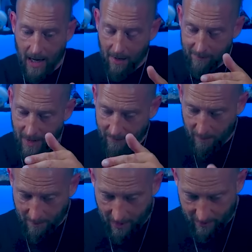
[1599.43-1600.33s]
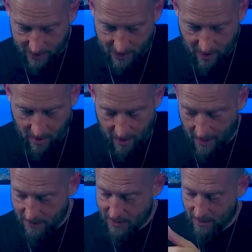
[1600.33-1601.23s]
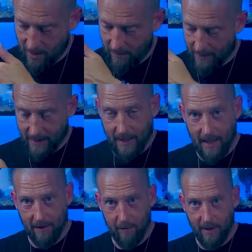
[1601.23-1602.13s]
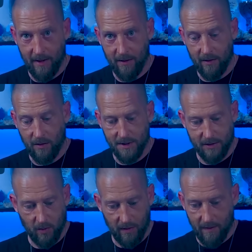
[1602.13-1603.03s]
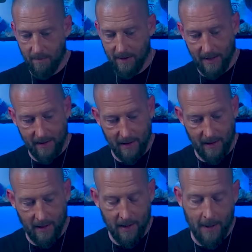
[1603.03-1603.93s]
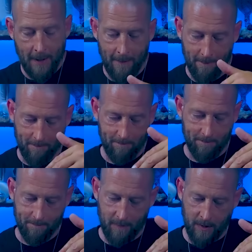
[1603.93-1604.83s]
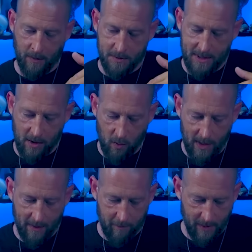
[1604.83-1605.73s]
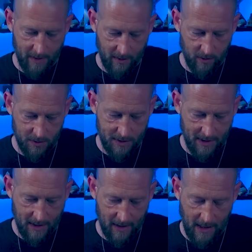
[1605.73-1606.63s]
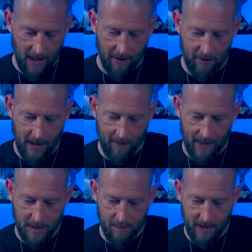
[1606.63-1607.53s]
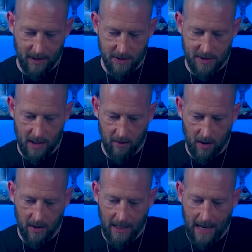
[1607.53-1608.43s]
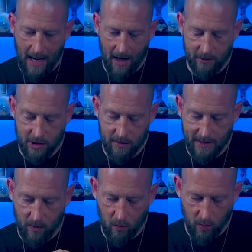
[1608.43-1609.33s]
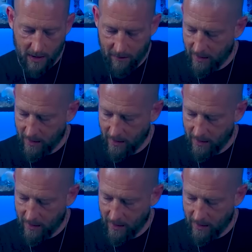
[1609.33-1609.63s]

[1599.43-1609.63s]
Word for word: I've got the marriage card. I saw the King of Pentacles toward the beginning. Don't see Queen of Pentacles yet, and I think that's because they're not actually with